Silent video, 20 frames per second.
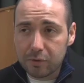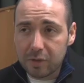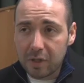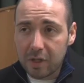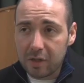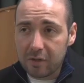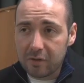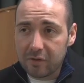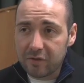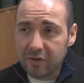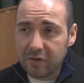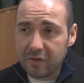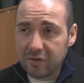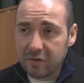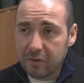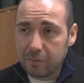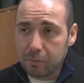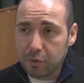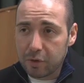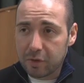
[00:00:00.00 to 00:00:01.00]
Blue does
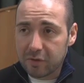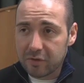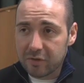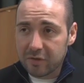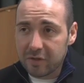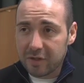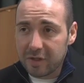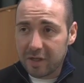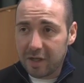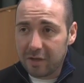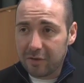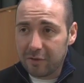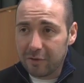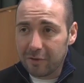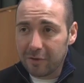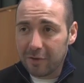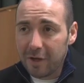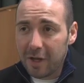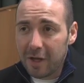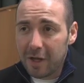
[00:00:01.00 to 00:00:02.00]
is it brings
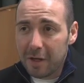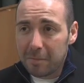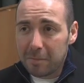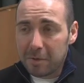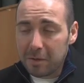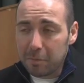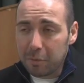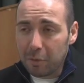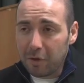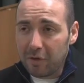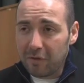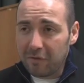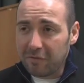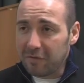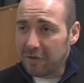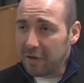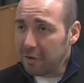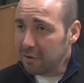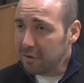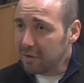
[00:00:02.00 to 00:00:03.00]
together people
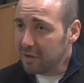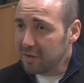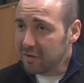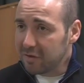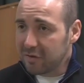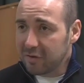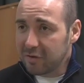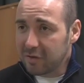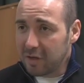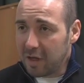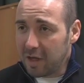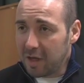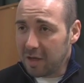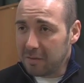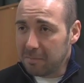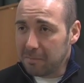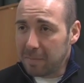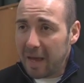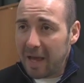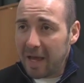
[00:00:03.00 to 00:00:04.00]
of various
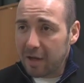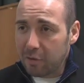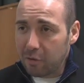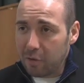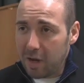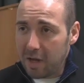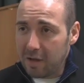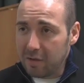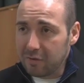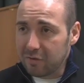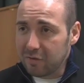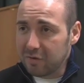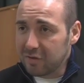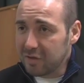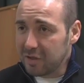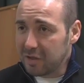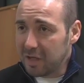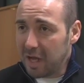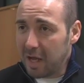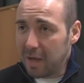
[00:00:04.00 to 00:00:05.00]
uh,
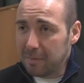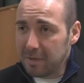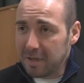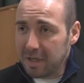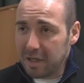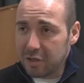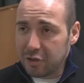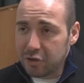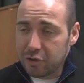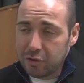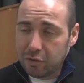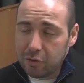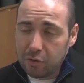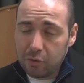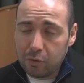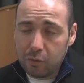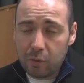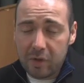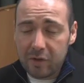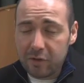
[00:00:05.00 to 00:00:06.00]
backgrounds,
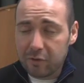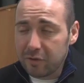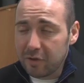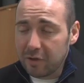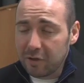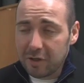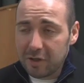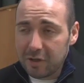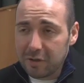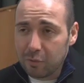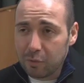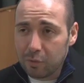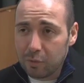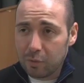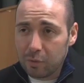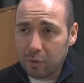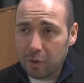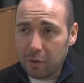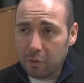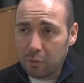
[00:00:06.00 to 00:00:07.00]
denominational, whether they're in
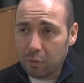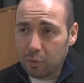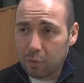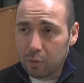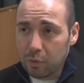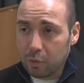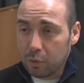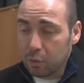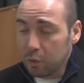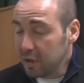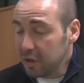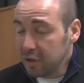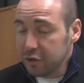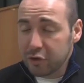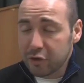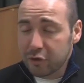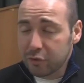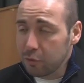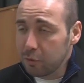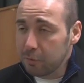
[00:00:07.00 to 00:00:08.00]
uh,
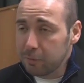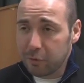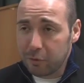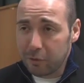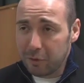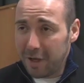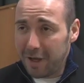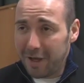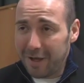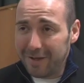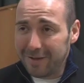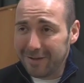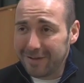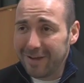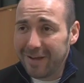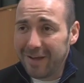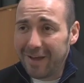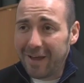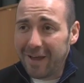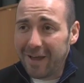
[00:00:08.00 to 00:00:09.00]
religious groups or not.
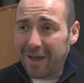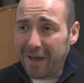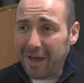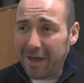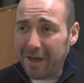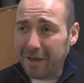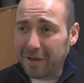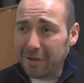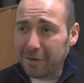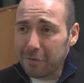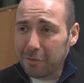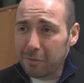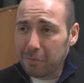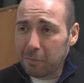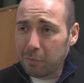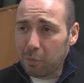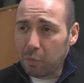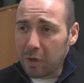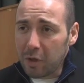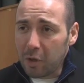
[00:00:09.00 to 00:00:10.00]
Uh,
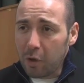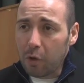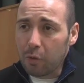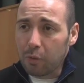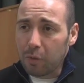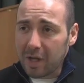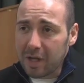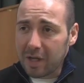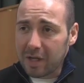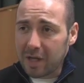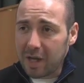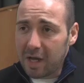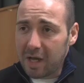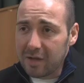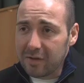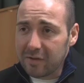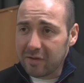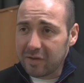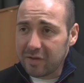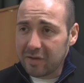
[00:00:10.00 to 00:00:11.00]
we all
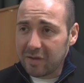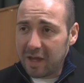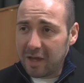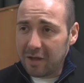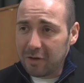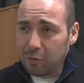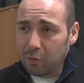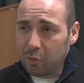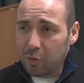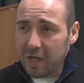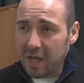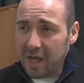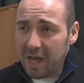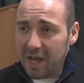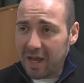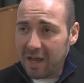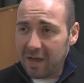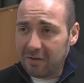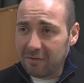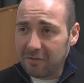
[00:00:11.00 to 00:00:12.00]
recognize that we
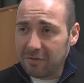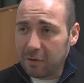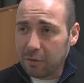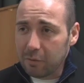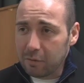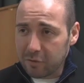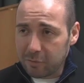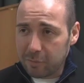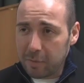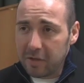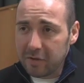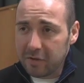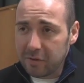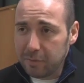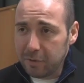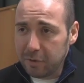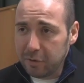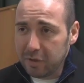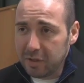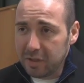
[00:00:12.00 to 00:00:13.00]
have a
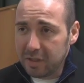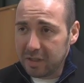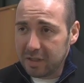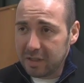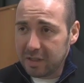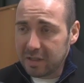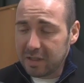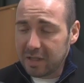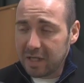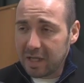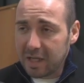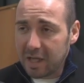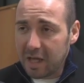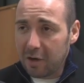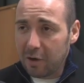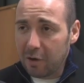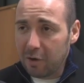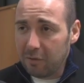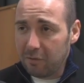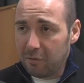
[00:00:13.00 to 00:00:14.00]
responsibility to take
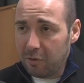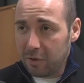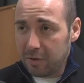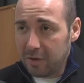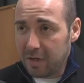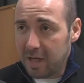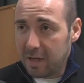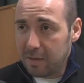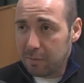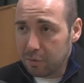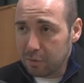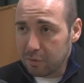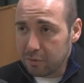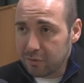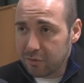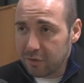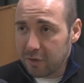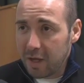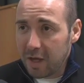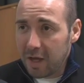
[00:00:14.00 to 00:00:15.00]
care of our
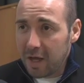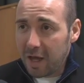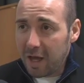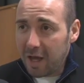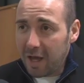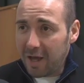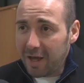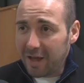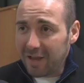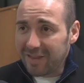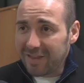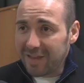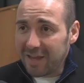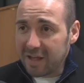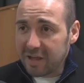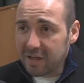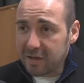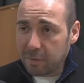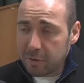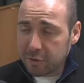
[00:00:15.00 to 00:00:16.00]
neighbors uh,
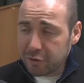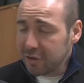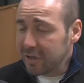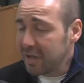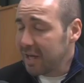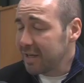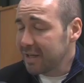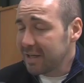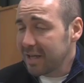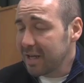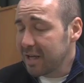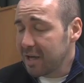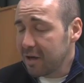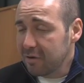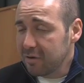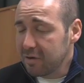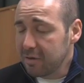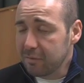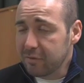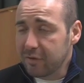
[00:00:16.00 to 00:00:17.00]
that especially can't take
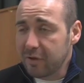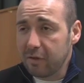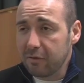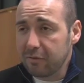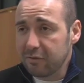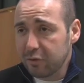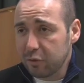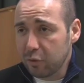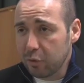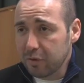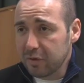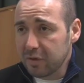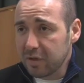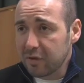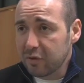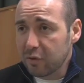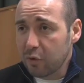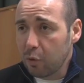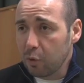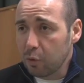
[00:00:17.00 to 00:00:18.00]
care of themselves during
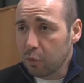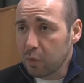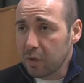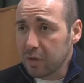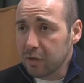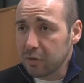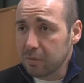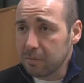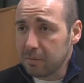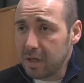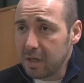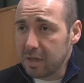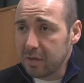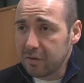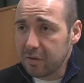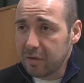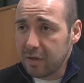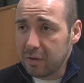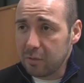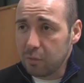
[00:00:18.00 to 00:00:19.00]
these cold winter
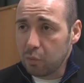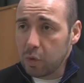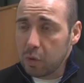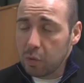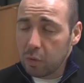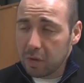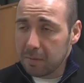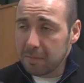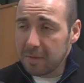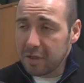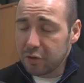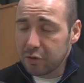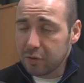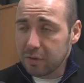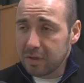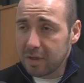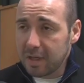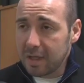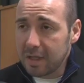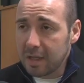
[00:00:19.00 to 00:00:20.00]
months. And we want to make
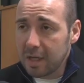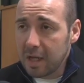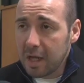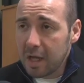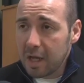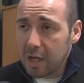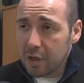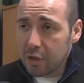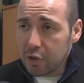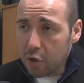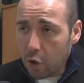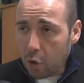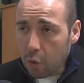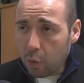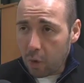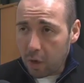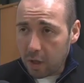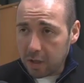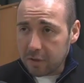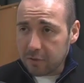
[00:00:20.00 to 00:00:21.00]
sure that
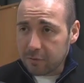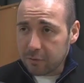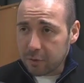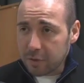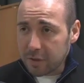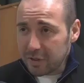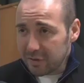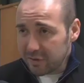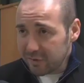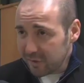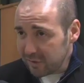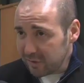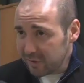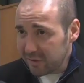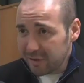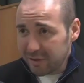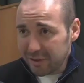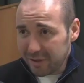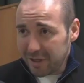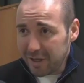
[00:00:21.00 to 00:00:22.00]
no one
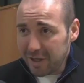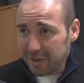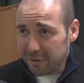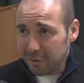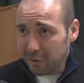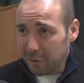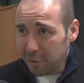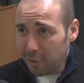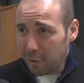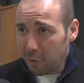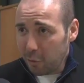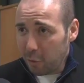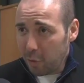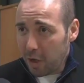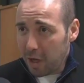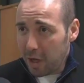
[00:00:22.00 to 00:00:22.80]
freezes to death on our